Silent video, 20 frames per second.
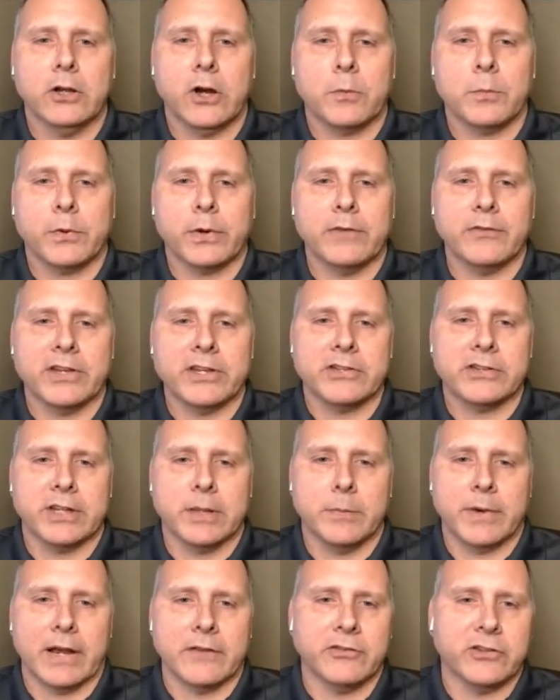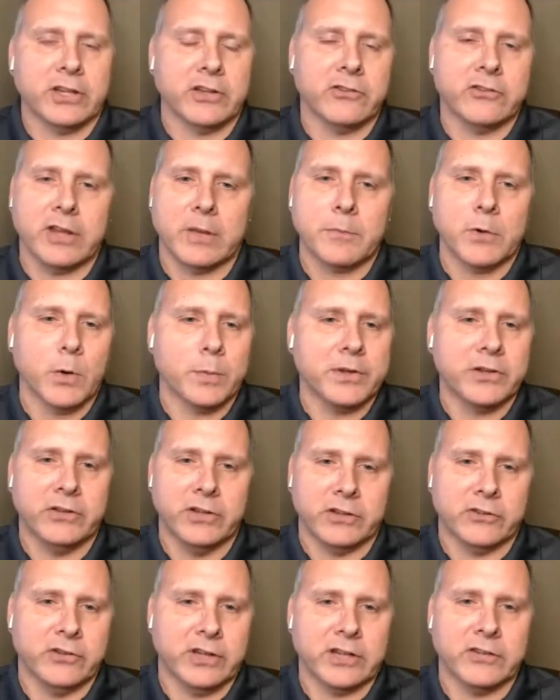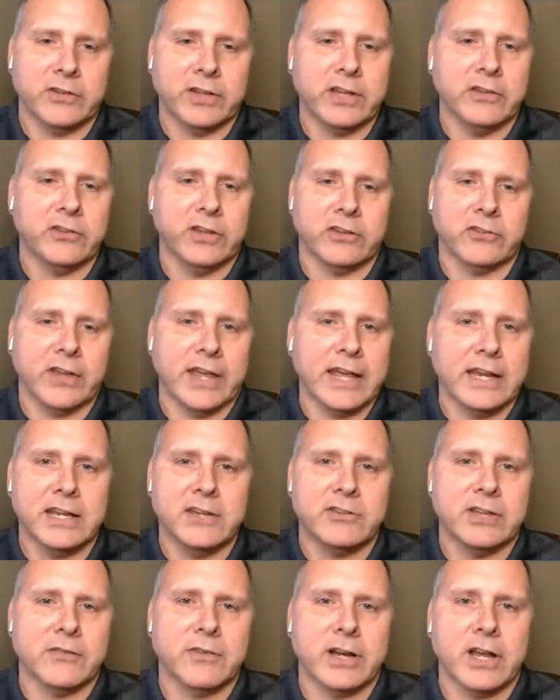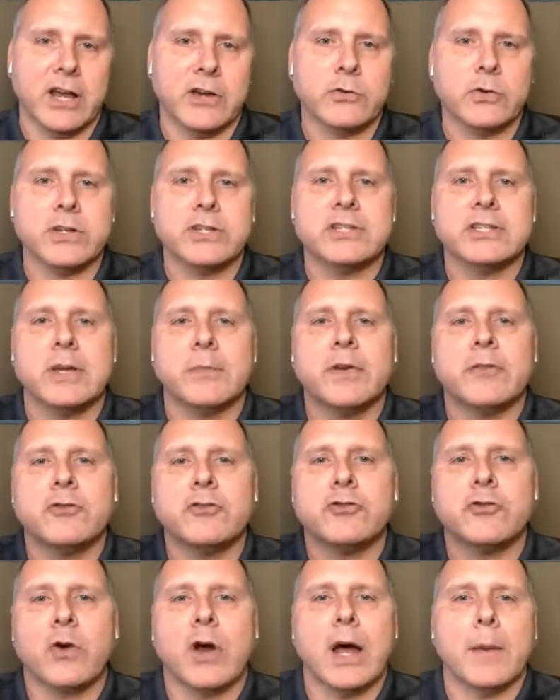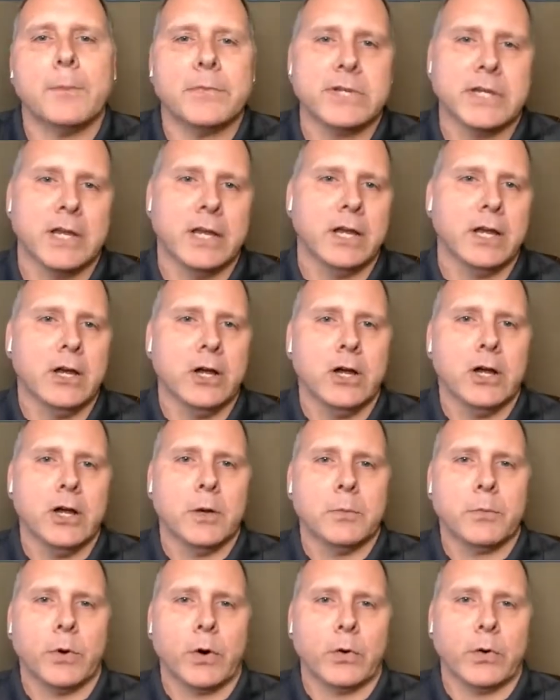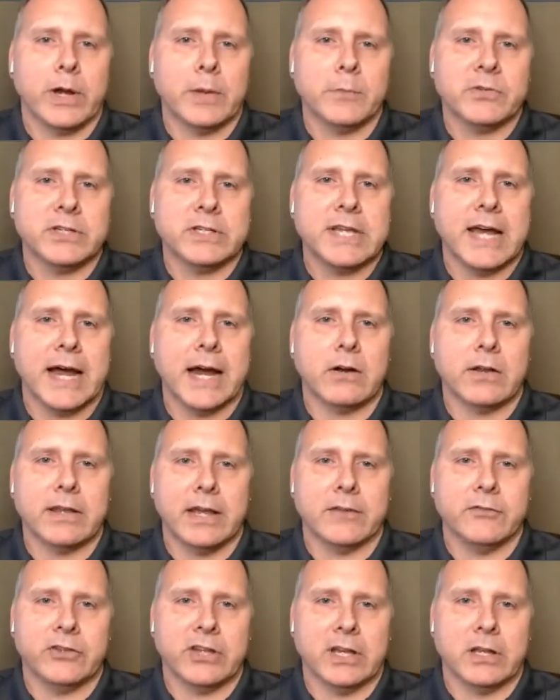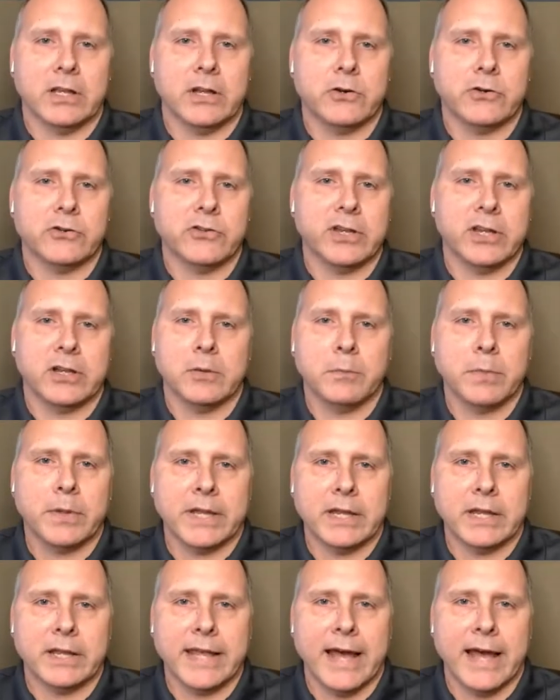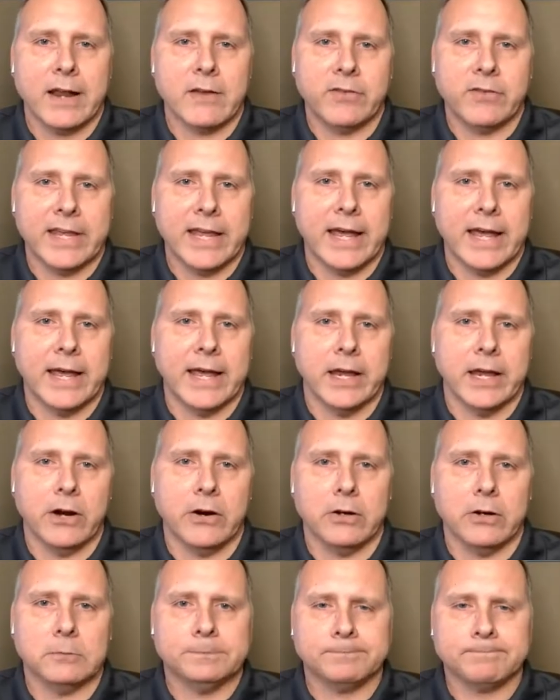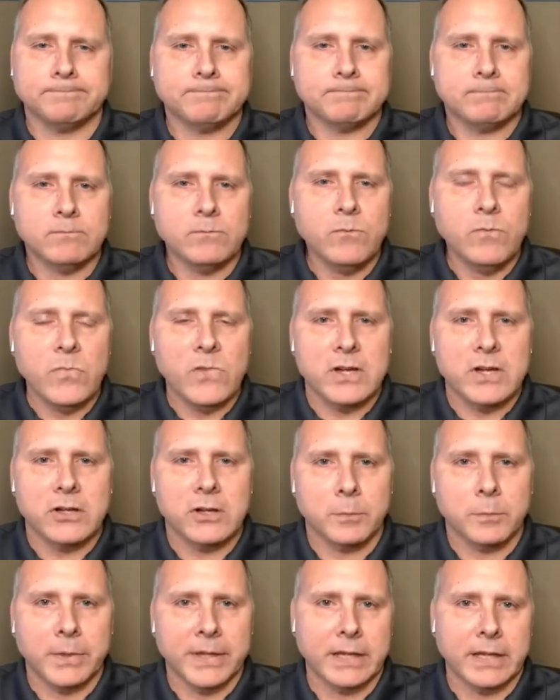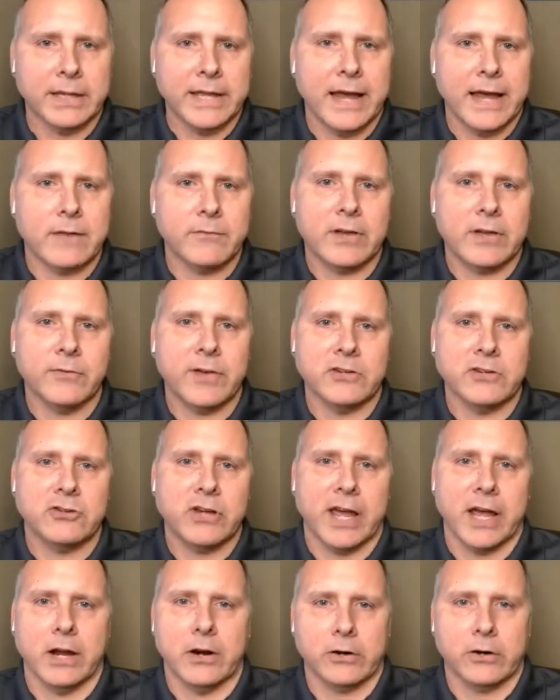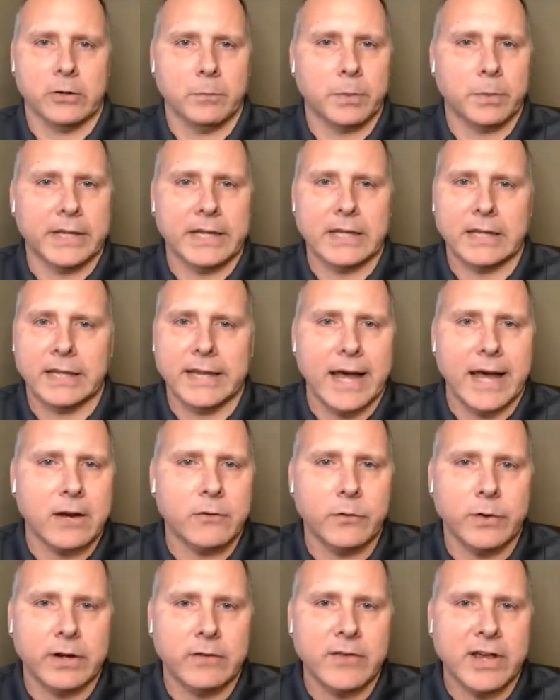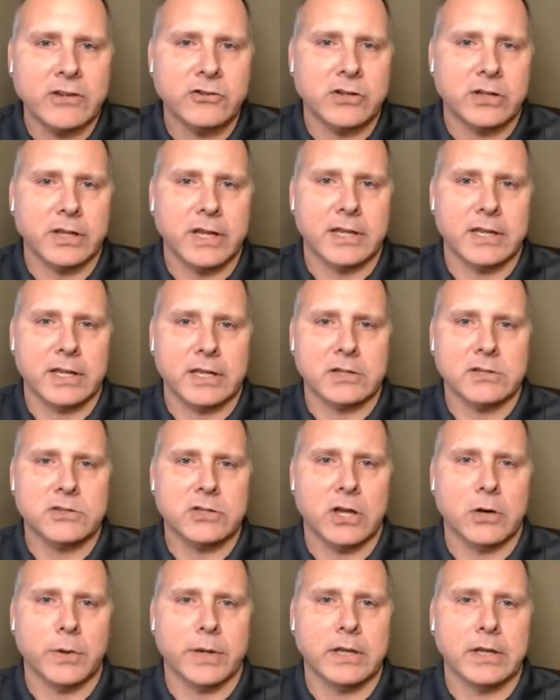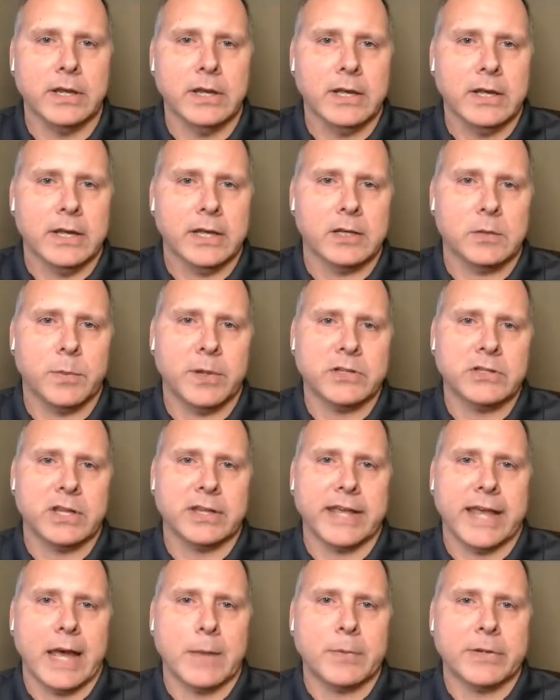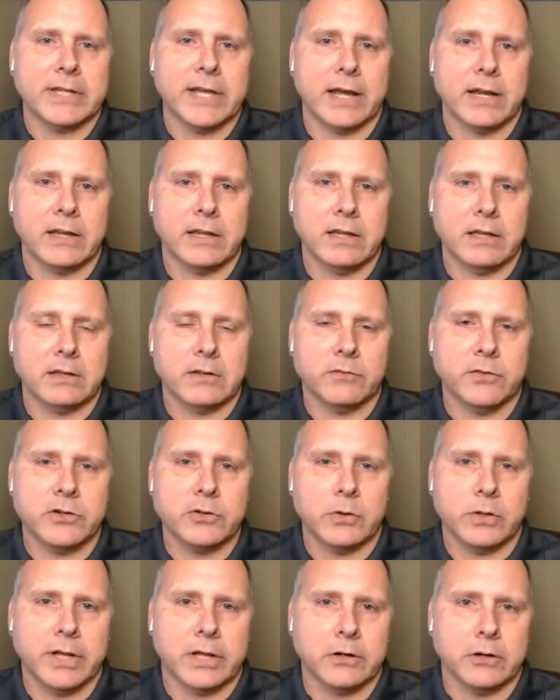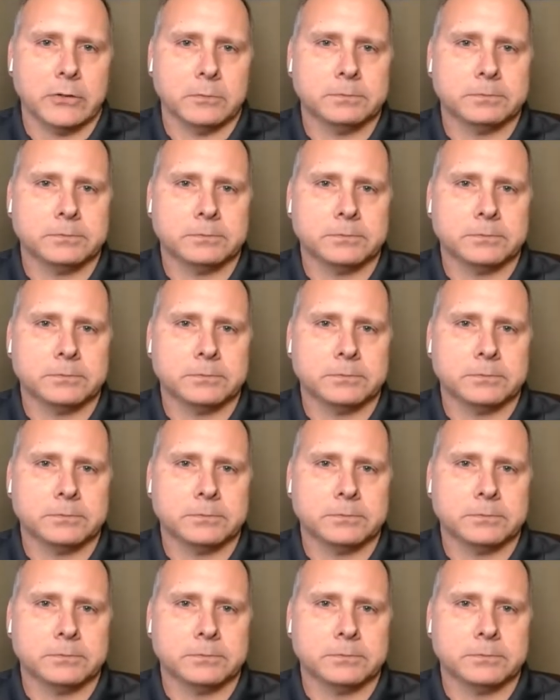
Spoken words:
previously, but I've seen some go up to 660, 680, 700. Some have dropped programs entirely. I've seen lenders get completely out of VA, or completely out of FHA, or completely out of renovation lending. So it depends on the appetite of the individual lender.